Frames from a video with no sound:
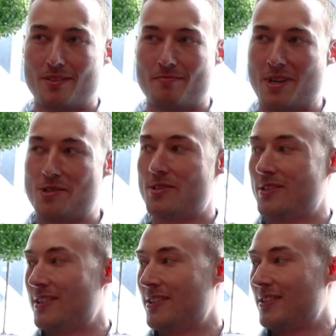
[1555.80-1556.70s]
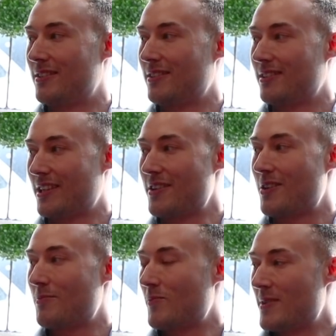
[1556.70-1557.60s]
Make sure that your
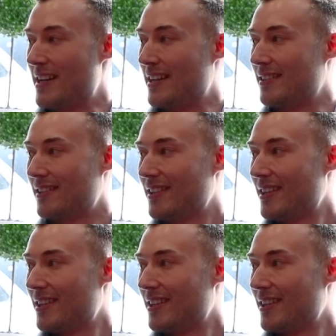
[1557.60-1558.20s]
mum and dad,